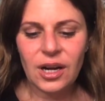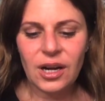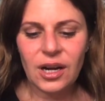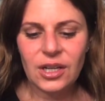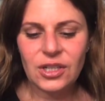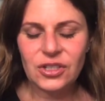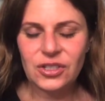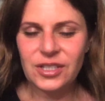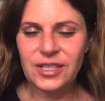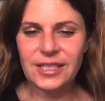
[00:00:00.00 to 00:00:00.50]

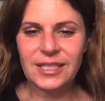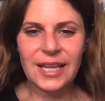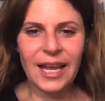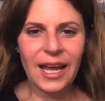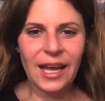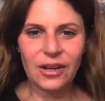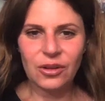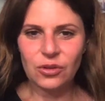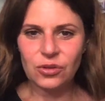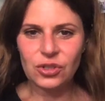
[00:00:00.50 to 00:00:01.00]

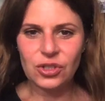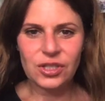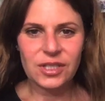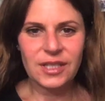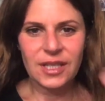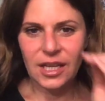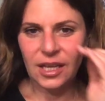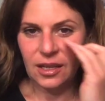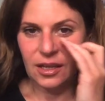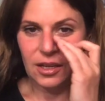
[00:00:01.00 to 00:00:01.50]
understand who just
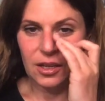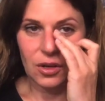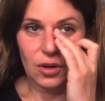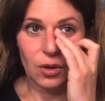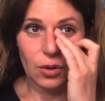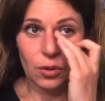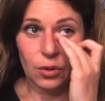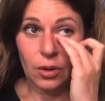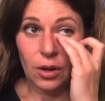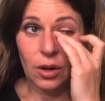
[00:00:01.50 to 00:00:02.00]
think you
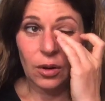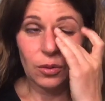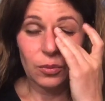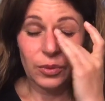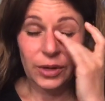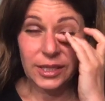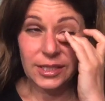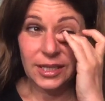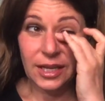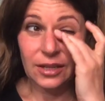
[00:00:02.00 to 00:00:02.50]
know oh
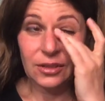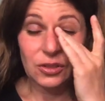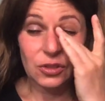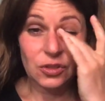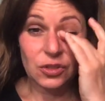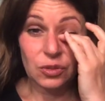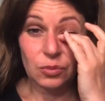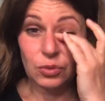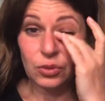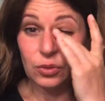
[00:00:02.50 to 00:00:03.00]
breast cancer
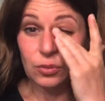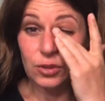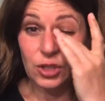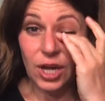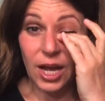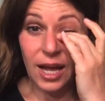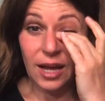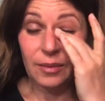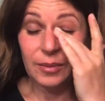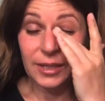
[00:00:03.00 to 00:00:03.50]
is a boob
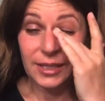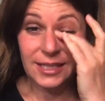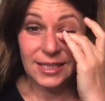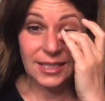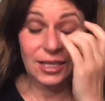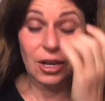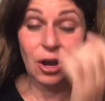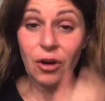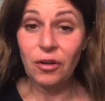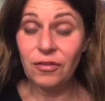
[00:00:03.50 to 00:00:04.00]
job it's
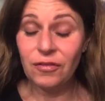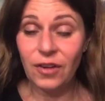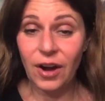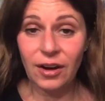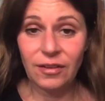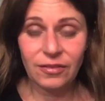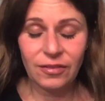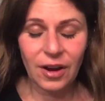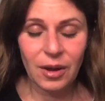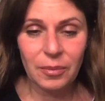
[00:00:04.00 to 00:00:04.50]
so
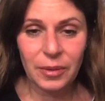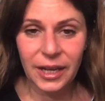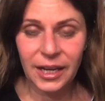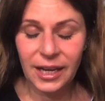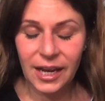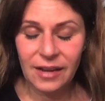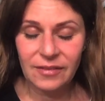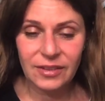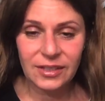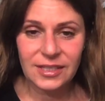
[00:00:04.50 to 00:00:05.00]
far from it
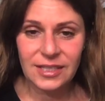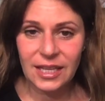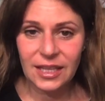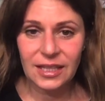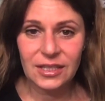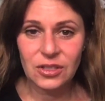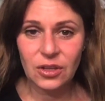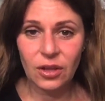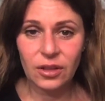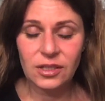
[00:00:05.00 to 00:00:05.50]
I say
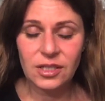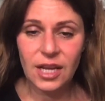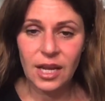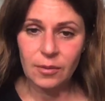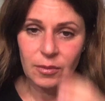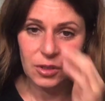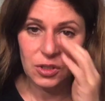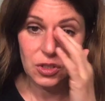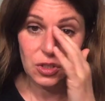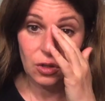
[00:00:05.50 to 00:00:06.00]
this all the
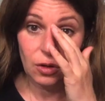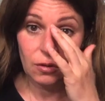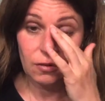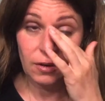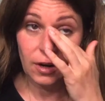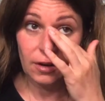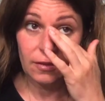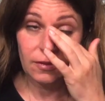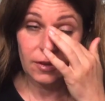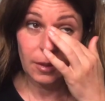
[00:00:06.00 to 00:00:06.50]
time it's so
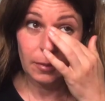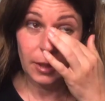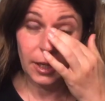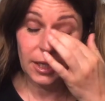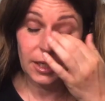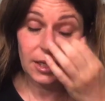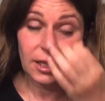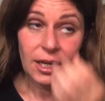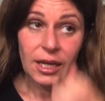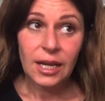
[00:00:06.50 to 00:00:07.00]
far from
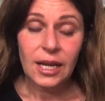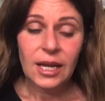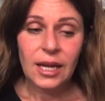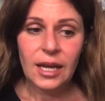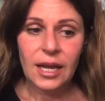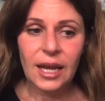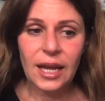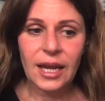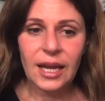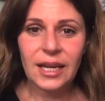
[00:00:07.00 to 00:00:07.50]
it
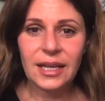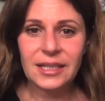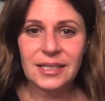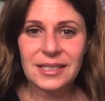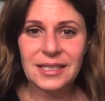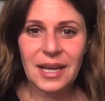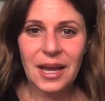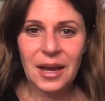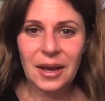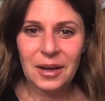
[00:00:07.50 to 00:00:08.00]

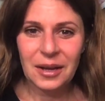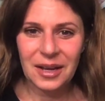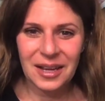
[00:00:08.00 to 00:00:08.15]
and uh,